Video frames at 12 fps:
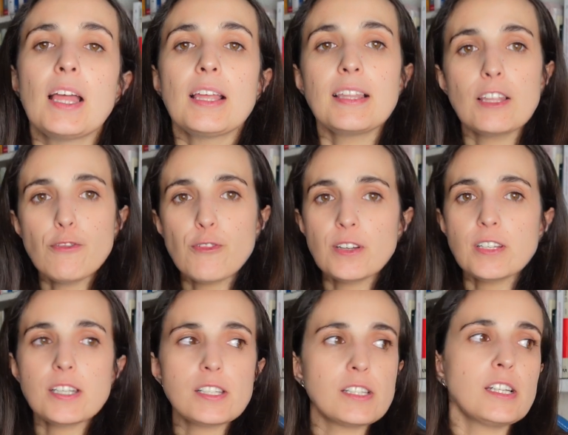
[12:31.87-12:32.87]
In the
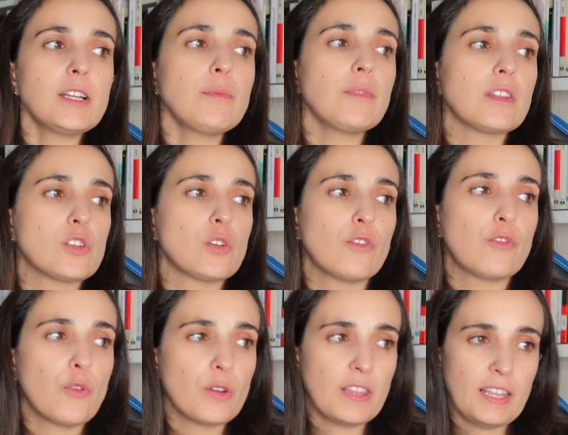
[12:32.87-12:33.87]
first term, so
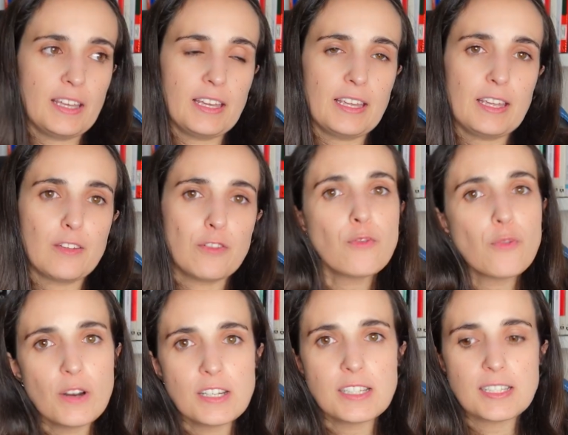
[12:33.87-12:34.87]
for the
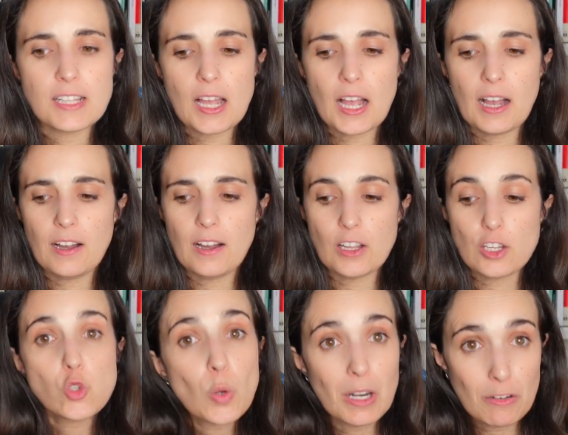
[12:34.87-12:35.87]
first
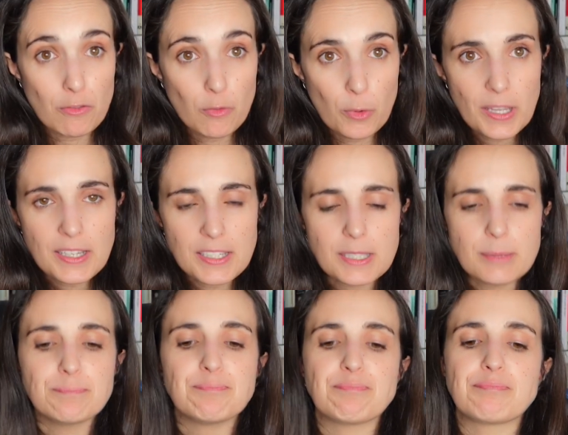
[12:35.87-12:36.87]
12 weeks,
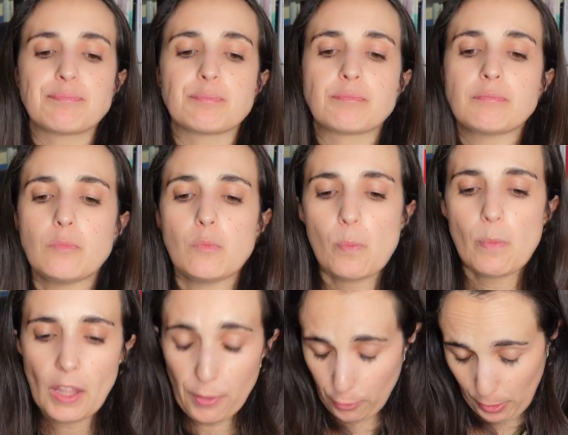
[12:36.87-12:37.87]

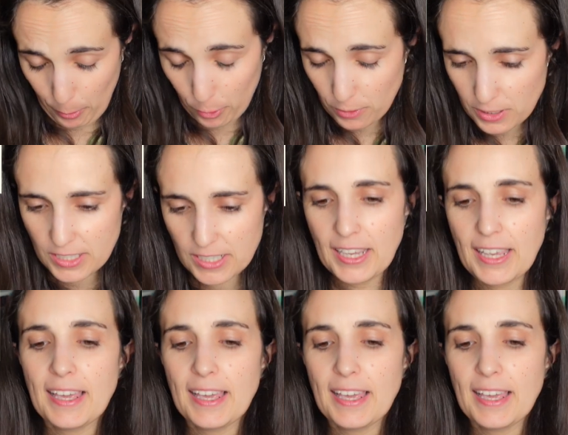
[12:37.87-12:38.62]
3 months,